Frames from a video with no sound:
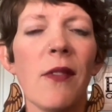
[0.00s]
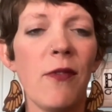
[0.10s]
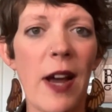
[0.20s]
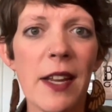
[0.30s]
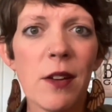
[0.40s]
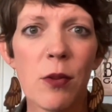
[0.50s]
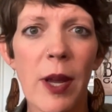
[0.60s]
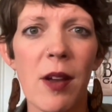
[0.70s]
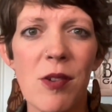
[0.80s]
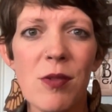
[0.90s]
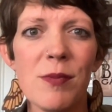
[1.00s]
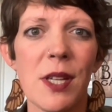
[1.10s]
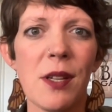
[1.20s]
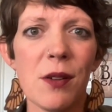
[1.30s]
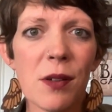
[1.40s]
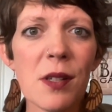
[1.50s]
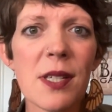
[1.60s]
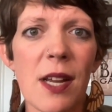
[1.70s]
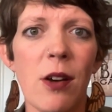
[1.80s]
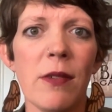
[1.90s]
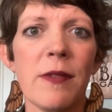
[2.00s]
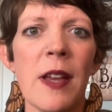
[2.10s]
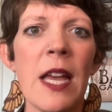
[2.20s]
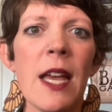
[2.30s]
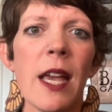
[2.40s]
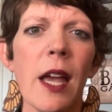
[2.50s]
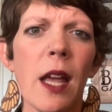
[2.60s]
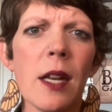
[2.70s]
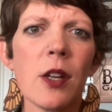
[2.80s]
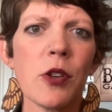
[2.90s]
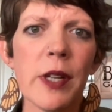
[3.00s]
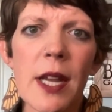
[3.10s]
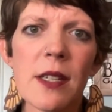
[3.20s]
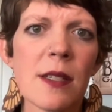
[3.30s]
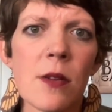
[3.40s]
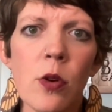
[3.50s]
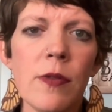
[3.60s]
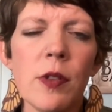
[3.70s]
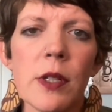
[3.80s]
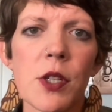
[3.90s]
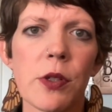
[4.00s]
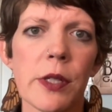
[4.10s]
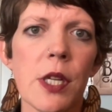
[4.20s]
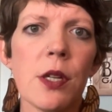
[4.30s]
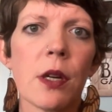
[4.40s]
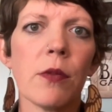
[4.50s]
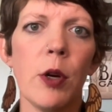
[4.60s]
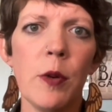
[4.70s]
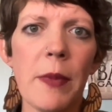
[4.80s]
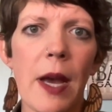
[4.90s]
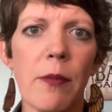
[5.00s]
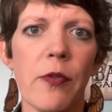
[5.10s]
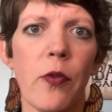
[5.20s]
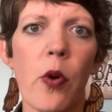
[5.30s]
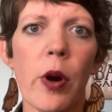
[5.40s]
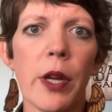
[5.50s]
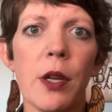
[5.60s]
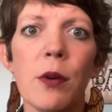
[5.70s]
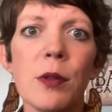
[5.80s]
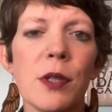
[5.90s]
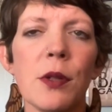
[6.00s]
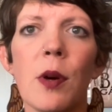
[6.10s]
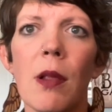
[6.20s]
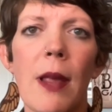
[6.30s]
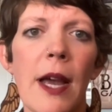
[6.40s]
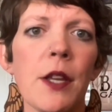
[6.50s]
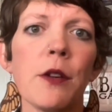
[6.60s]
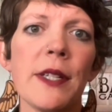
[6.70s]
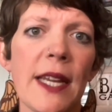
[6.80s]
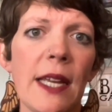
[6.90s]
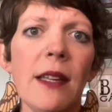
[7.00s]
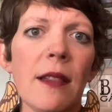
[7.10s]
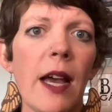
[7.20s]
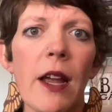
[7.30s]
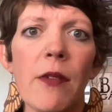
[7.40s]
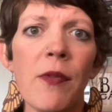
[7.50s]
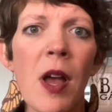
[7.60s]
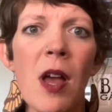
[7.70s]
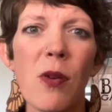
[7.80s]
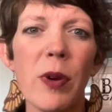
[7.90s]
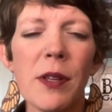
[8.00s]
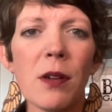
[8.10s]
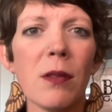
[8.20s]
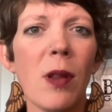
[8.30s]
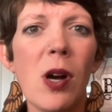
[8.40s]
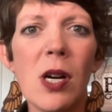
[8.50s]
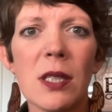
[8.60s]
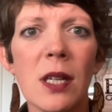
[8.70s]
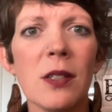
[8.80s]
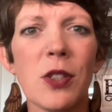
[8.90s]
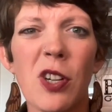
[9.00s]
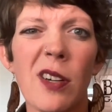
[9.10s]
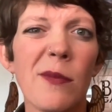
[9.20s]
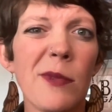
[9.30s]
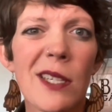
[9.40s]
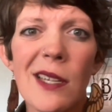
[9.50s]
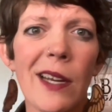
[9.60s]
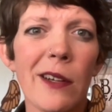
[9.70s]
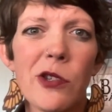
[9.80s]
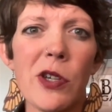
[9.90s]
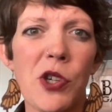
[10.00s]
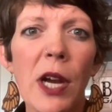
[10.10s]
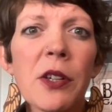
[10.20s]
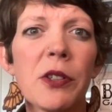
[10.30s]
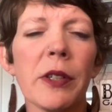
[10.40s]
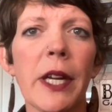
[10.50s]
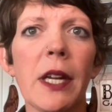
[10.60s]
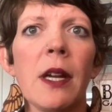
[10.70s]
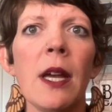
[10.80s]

find your way home to yourself and create a soulful and strategic roadmap for you to align your daily life with your long-term desired trajectory,